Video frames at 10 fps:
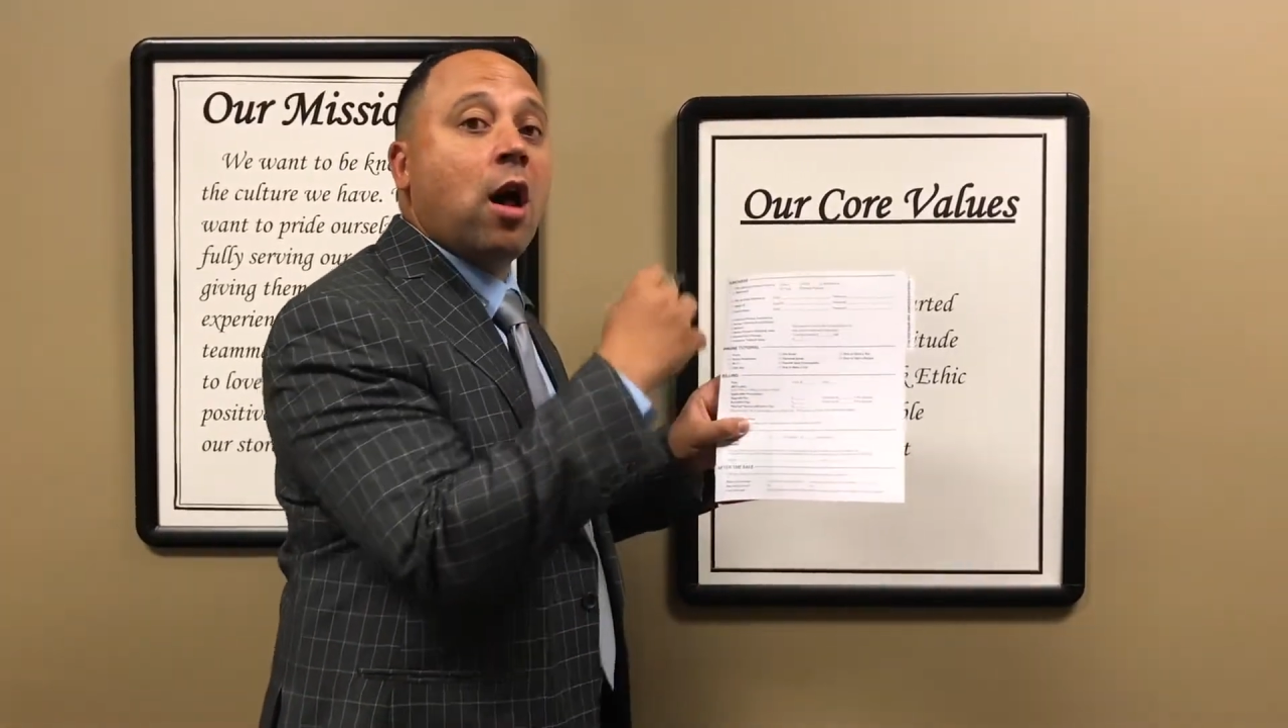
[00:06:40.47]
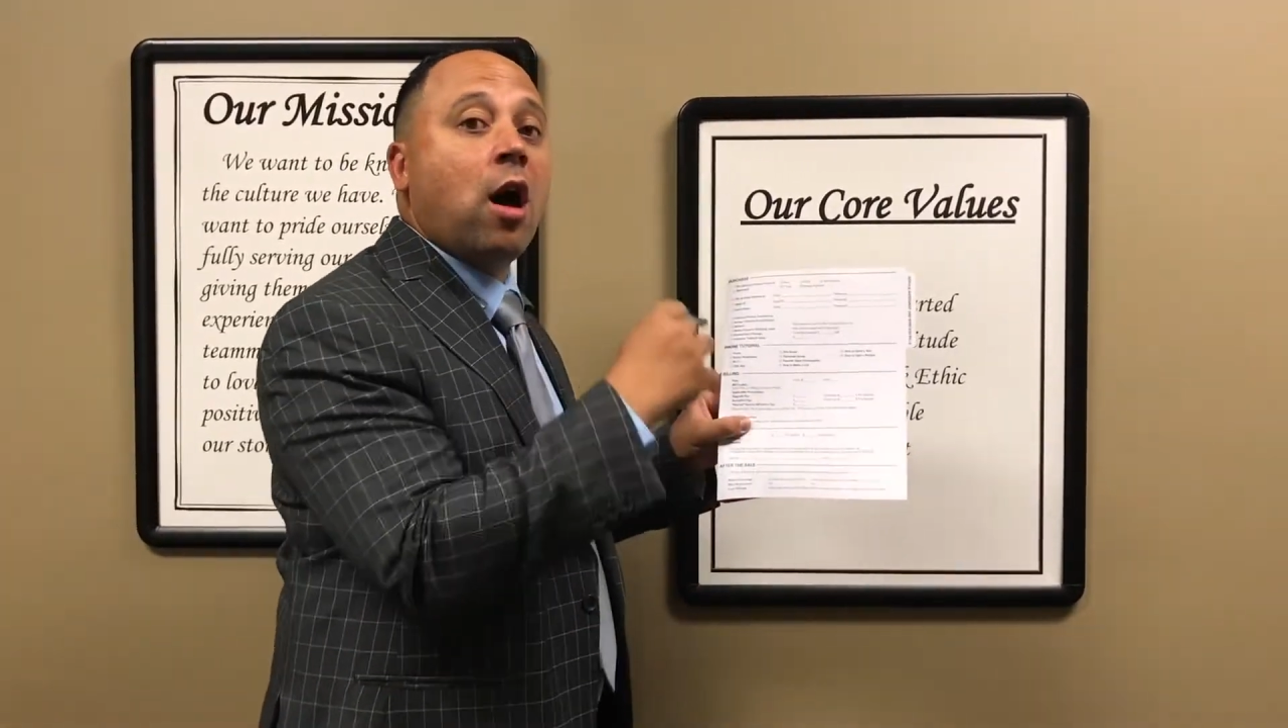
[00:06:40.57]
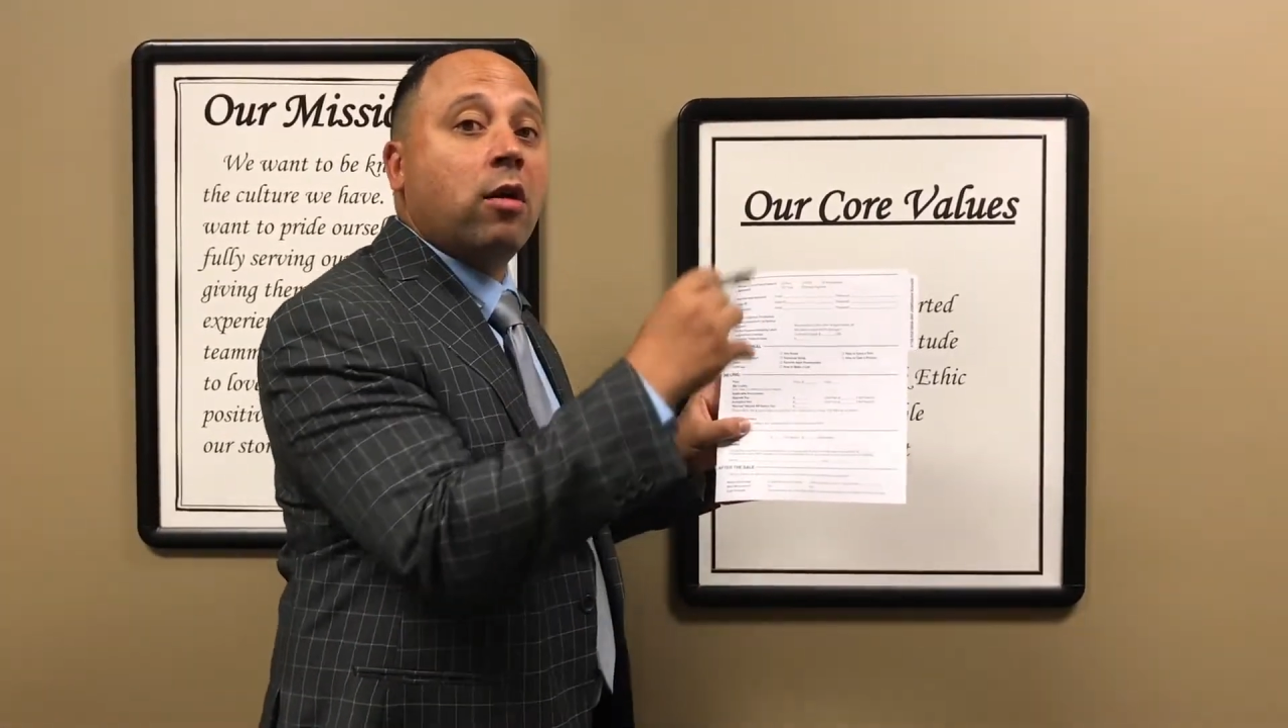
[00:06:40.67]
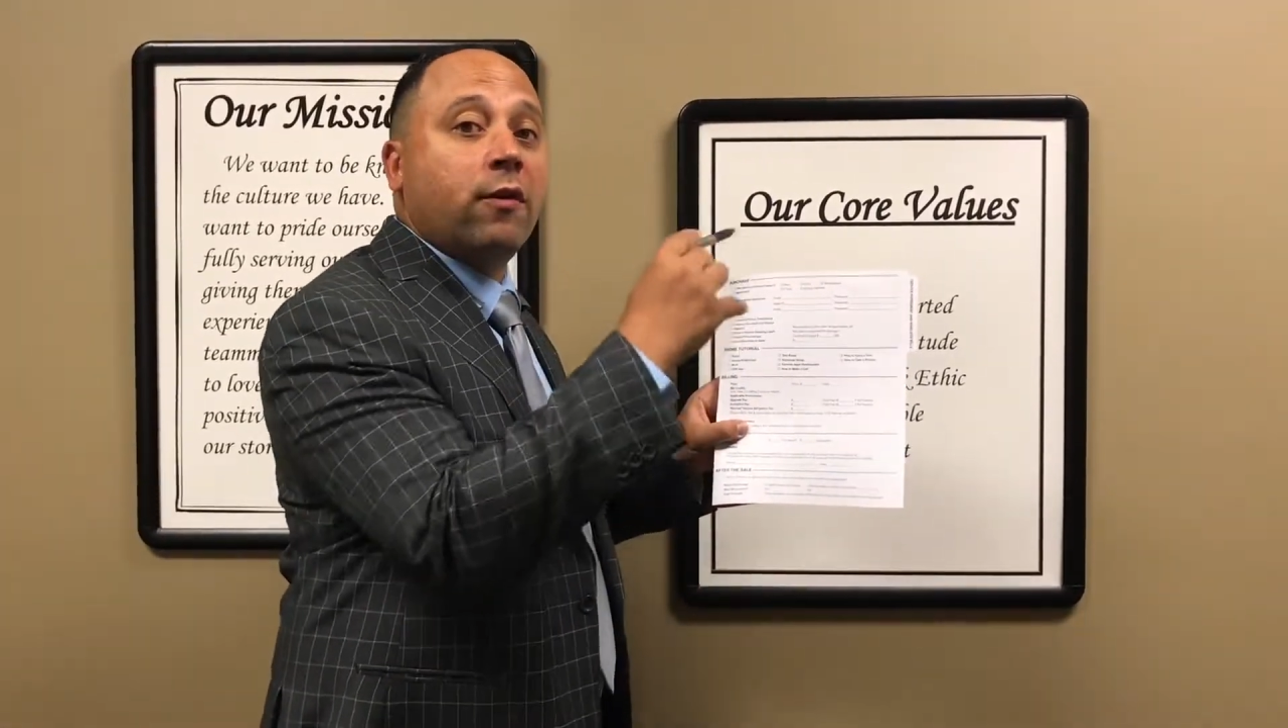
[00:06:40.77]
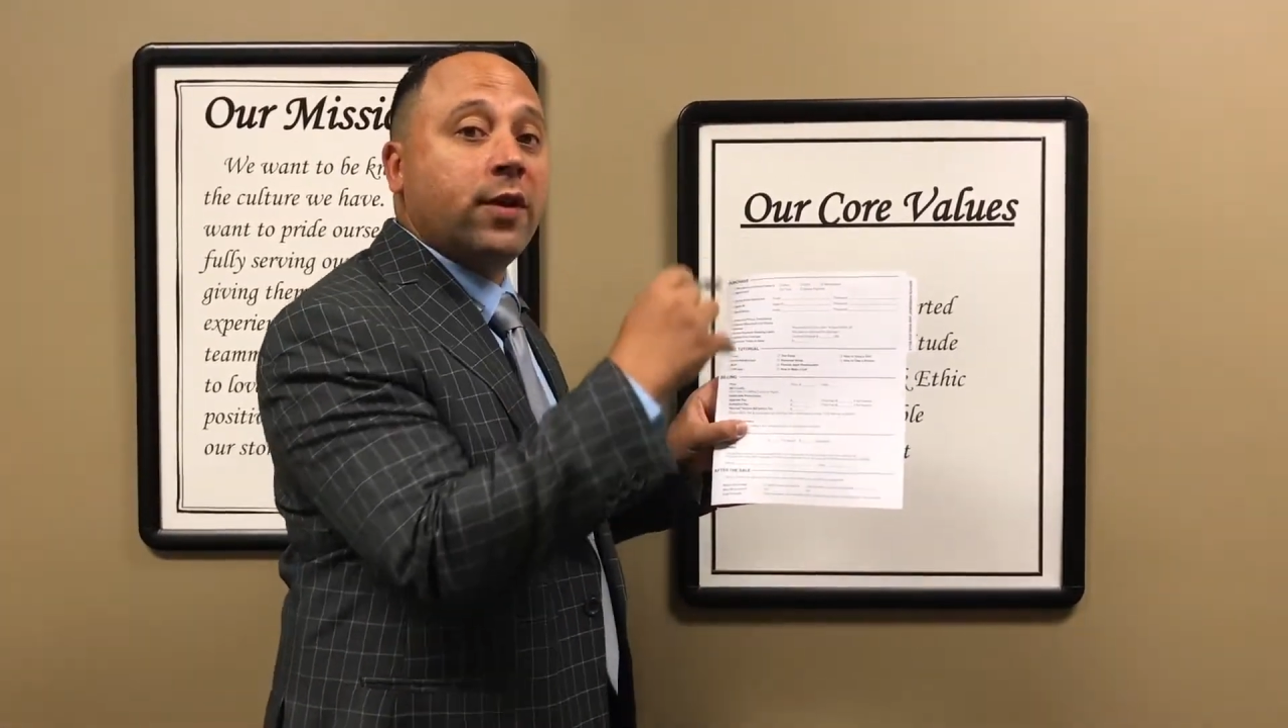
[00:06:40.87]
all of